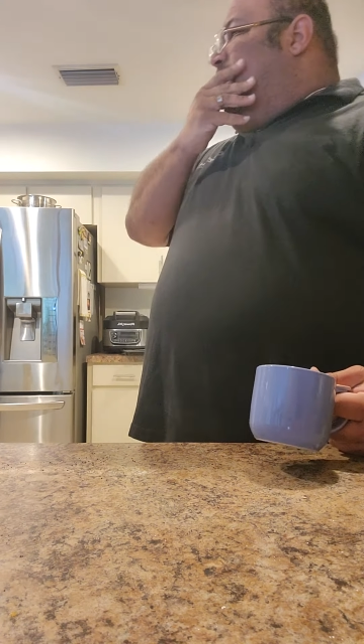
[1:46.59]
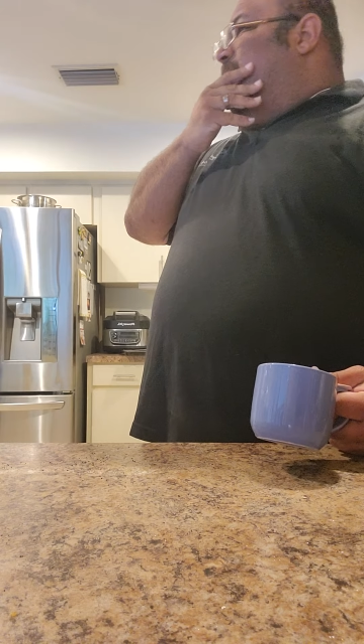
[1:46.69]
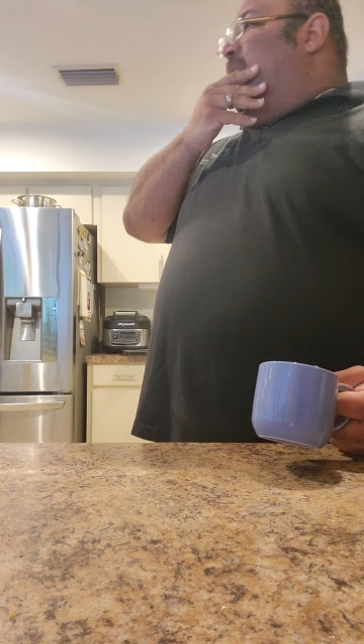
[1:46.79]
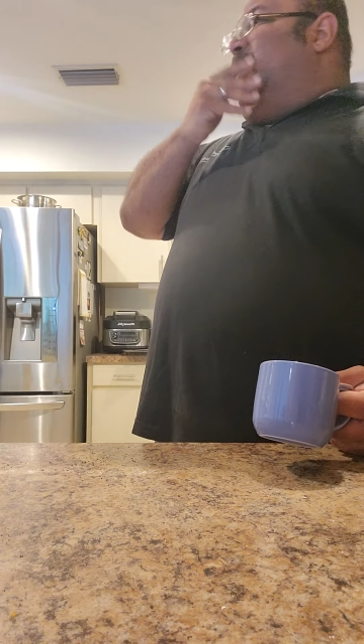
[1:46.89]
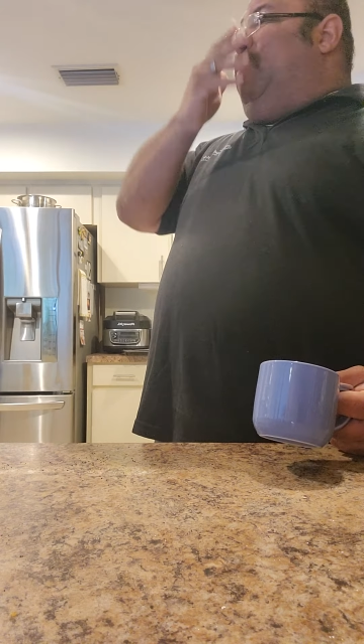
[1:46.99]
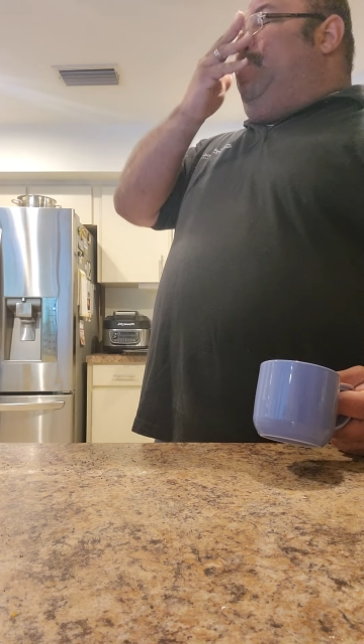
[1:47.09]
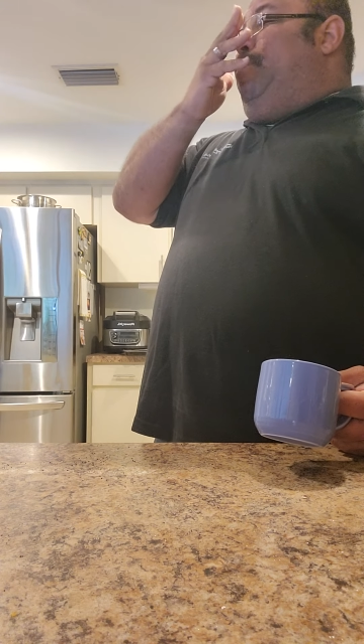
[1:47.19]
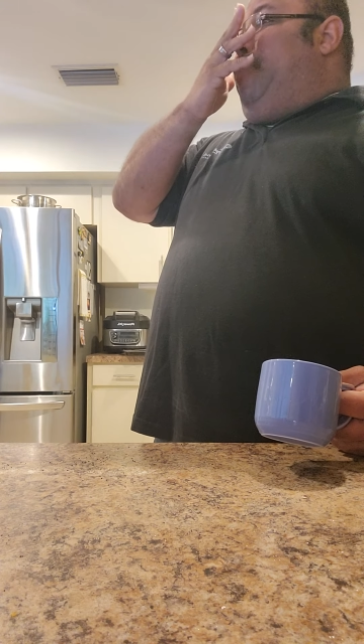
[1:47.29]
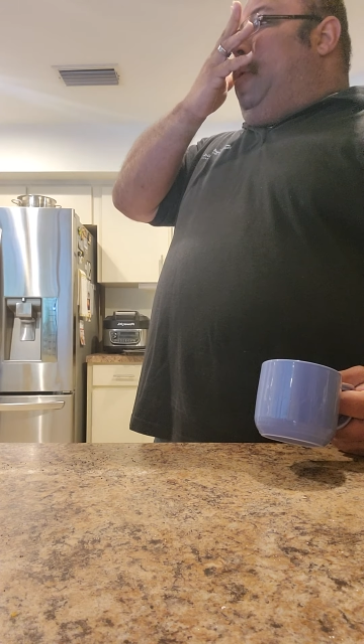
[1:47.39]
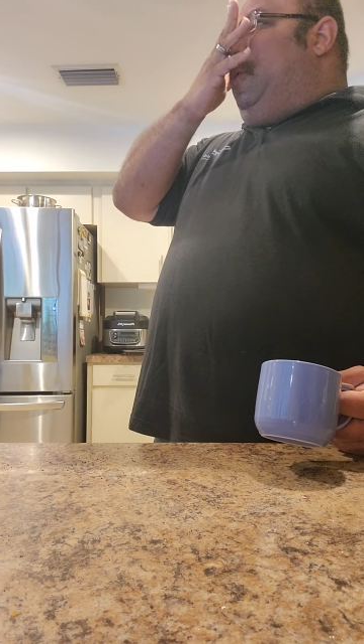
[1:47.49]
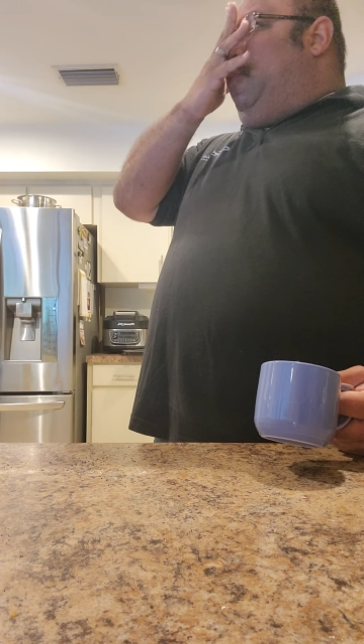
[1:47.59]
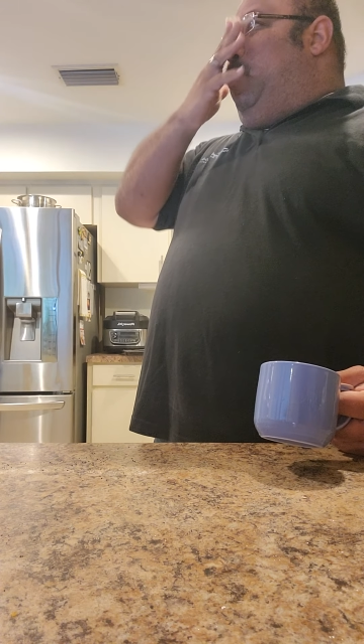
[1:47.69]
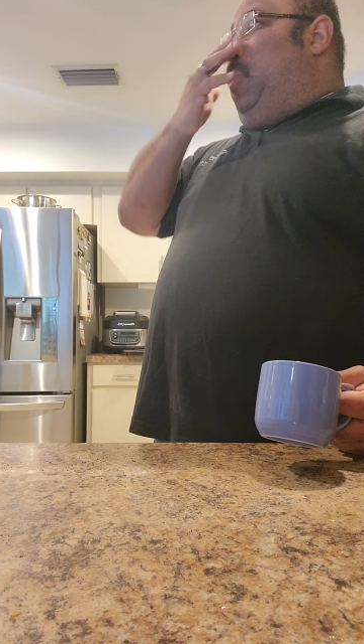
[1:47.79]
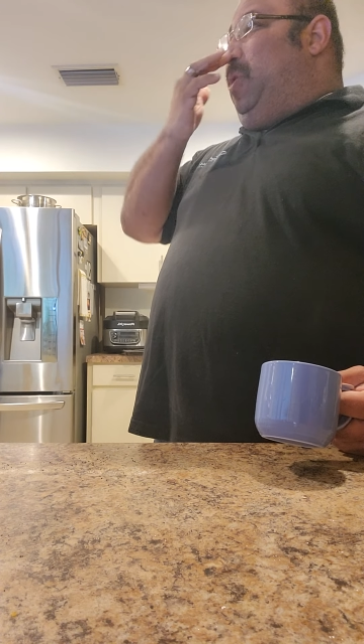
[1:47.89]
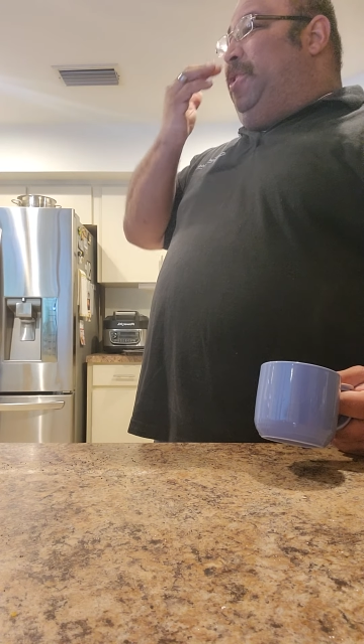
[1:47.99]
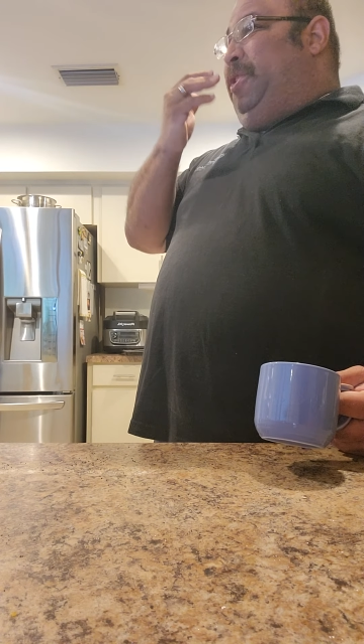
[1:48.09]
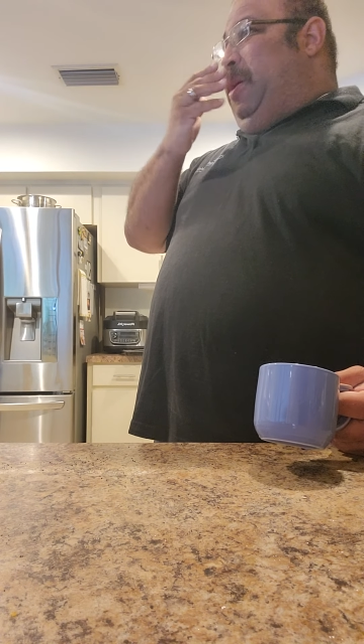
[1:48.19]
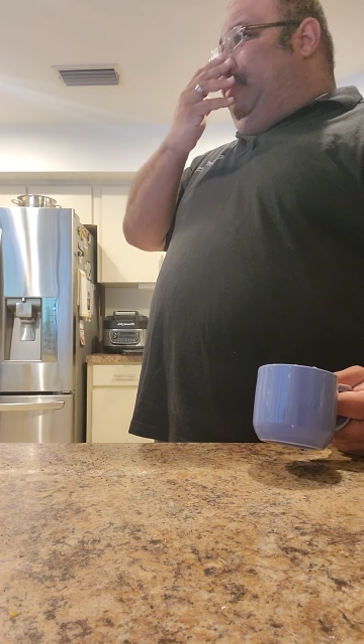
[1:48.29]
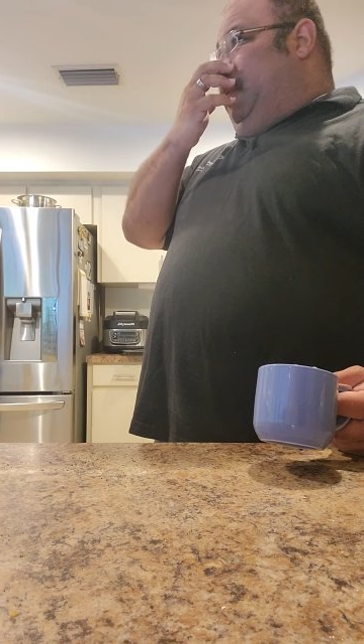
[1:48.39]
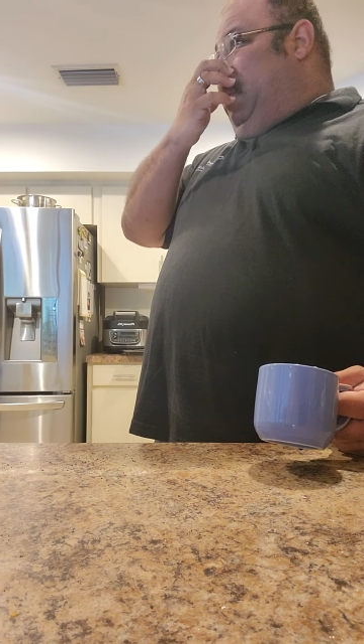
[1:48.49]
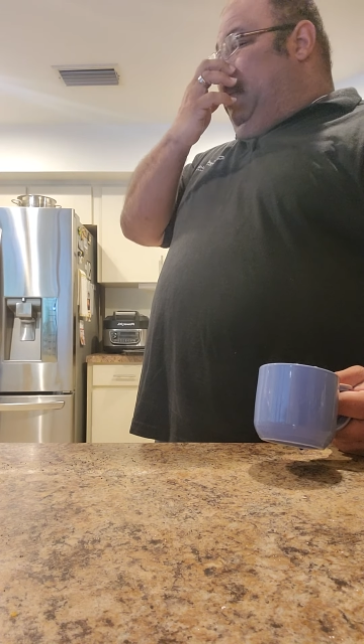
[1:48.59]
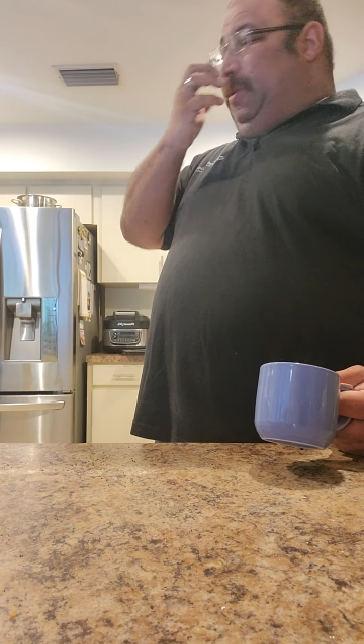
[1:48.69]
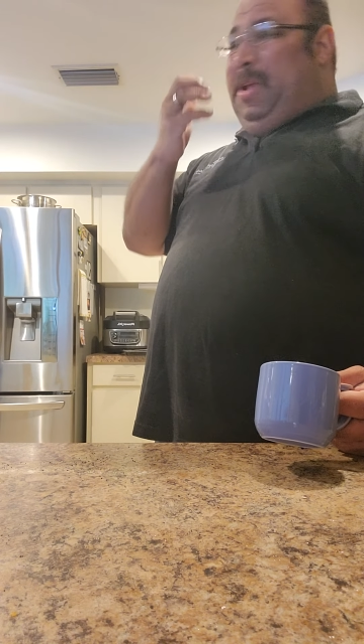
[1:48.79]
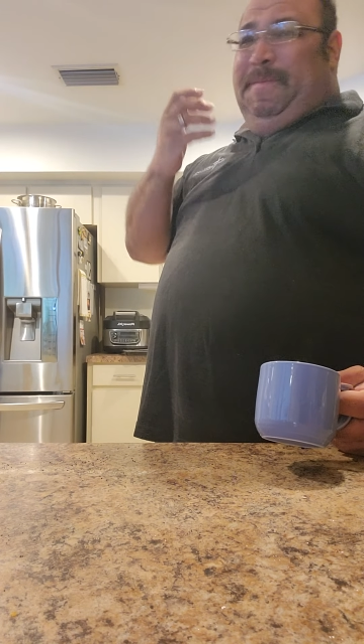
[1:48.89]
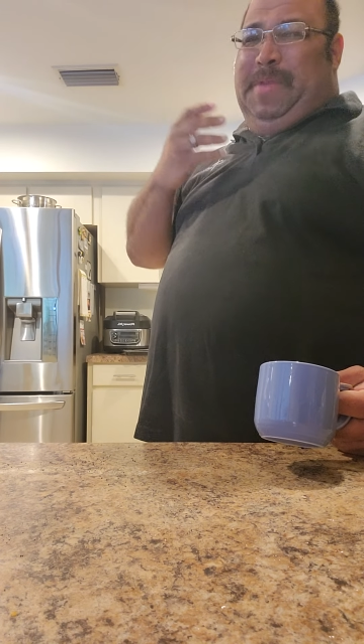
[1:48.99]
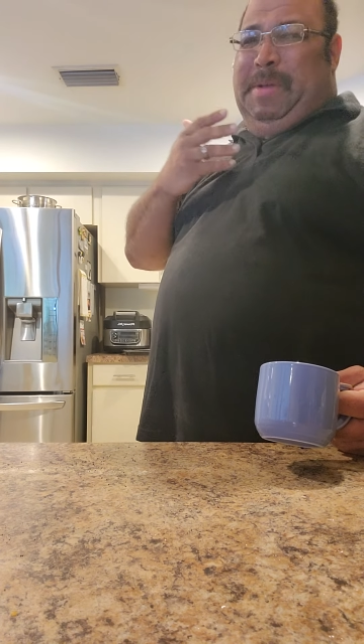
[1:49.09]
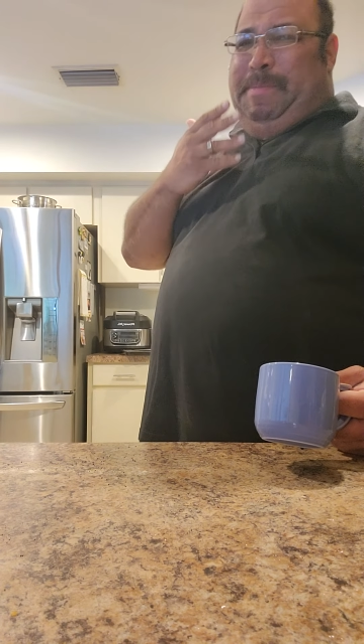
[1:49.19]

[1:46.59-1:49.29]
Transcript: like burnt wood chips or something.